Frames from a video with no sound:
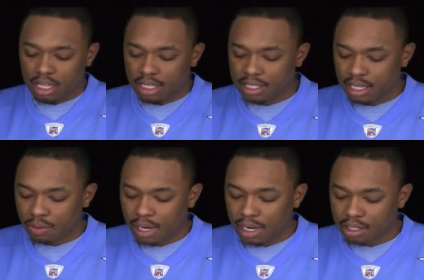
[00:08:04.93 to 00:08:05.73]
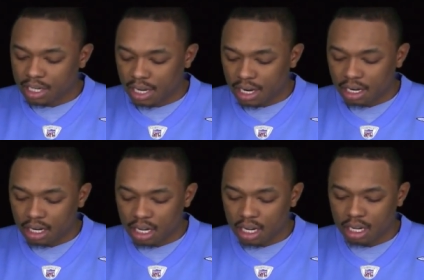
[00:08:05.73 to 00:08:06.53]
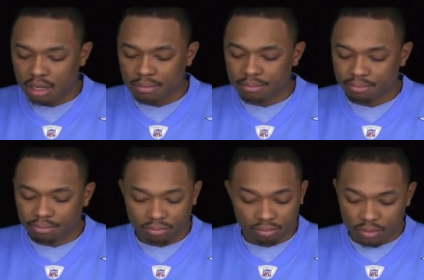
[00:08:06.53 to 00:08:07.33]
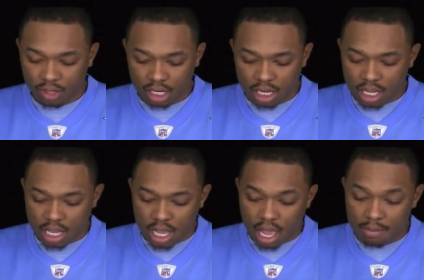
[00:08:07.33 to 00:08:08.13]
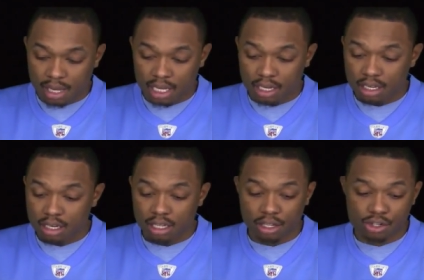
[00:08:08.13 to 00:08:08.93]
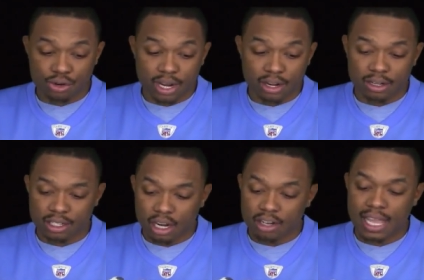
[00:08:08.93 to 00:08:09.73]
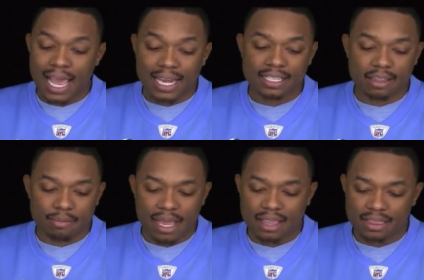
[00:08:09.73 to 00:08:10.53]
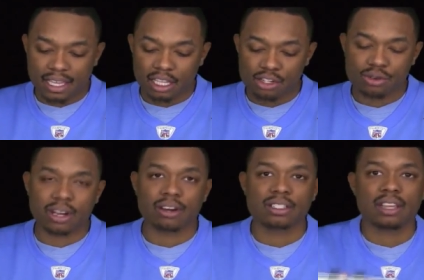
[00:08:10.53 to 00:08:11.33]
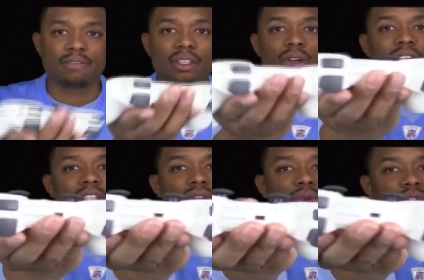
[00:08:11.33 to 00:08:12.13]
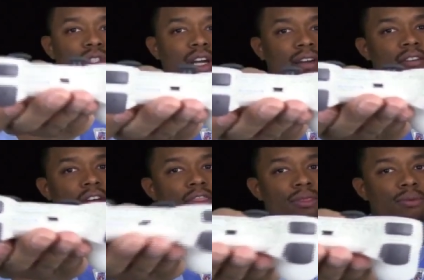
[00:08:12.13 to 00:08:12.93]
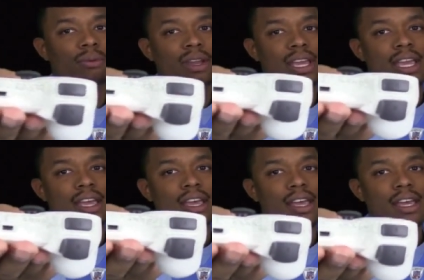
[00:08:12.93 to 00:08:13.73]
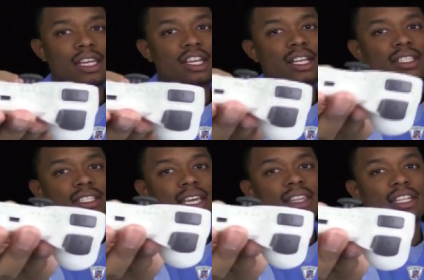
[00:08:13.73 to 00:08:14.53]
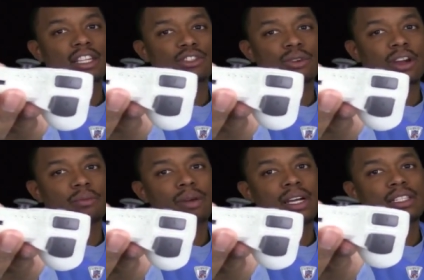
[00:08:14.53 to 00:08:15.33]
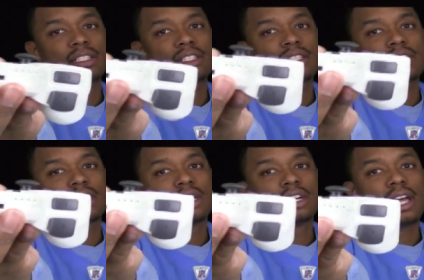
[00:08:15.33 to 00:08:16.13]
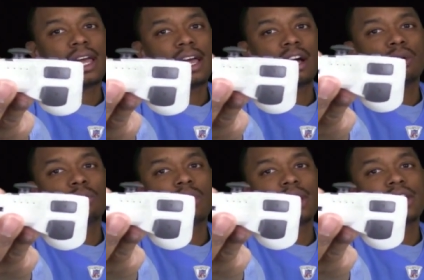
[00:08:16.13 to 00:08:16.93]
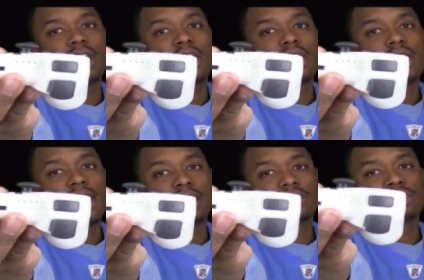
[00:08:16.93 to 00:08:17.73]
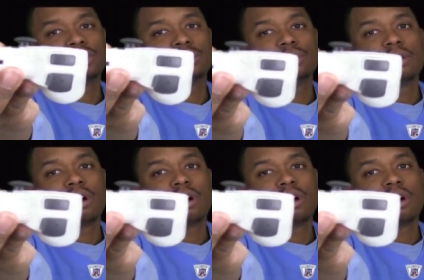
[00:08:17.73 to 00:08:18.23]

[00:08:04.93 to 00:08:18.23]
Let's see what else here. I mean, the triggers, that is the main thing, the triggers. If you look at the DualShock 3, you can see that the trigger buttons L1, L2,